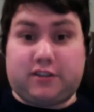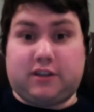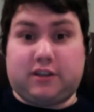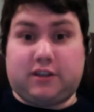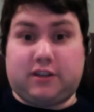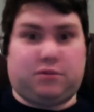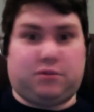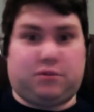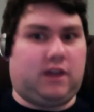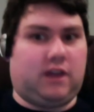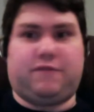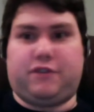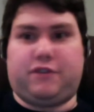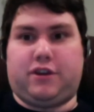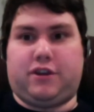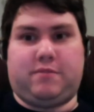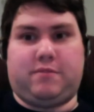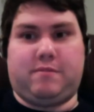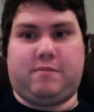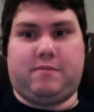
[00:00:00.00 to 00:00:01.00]
I would love for you to
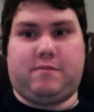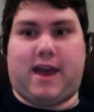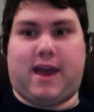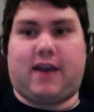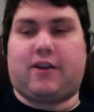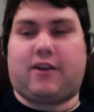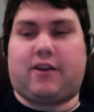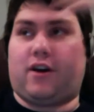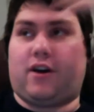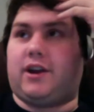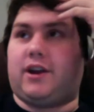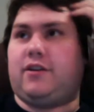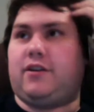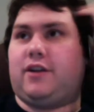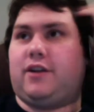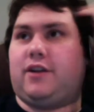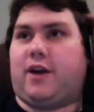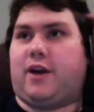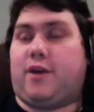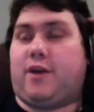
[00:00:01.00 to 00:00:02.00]
be back on here,
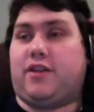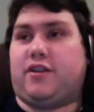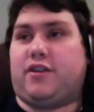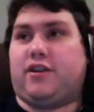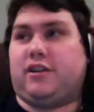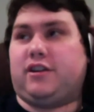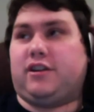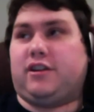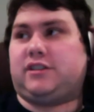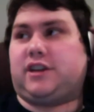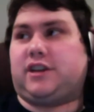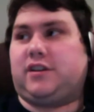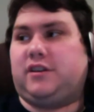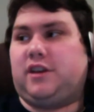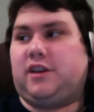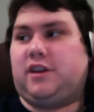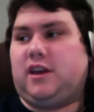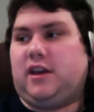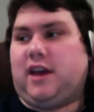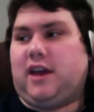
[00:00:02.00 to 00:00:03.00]
whether it's as
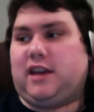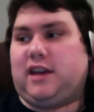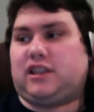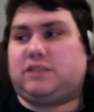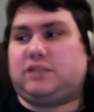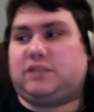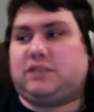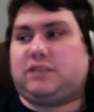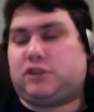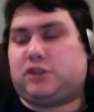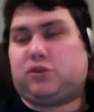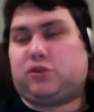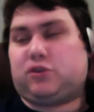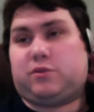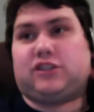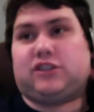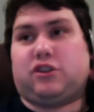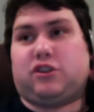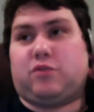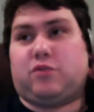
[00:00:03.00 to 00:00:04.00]
a special guest
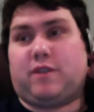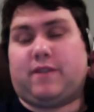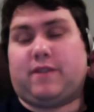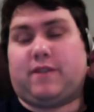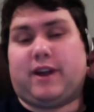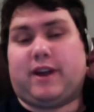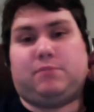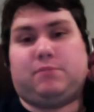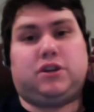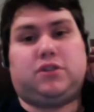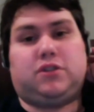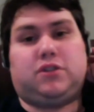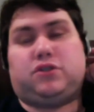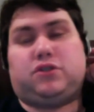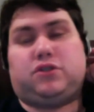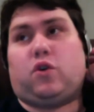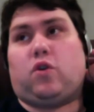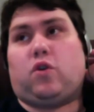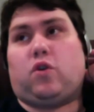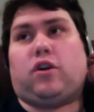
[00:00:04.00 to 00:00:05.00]
on one of our episodes
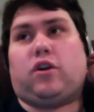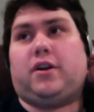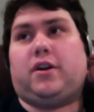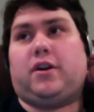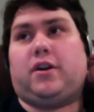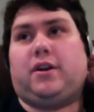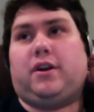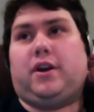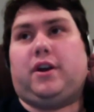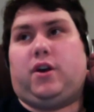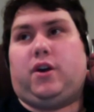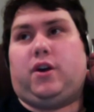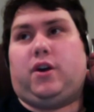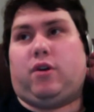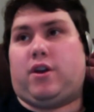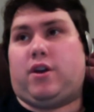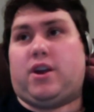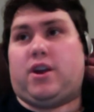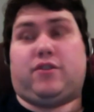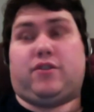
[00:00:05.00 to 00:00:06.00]
or
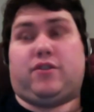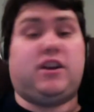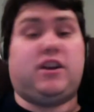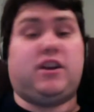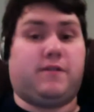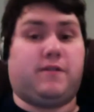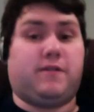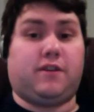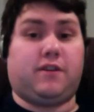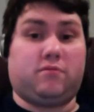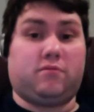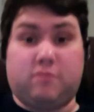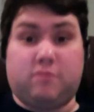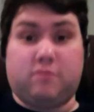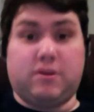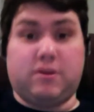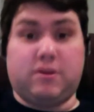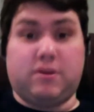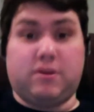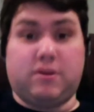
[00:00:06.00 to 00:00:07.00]
another interview. That'd be
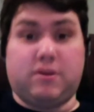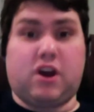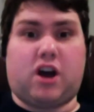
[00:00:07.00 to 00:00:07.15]
awesome.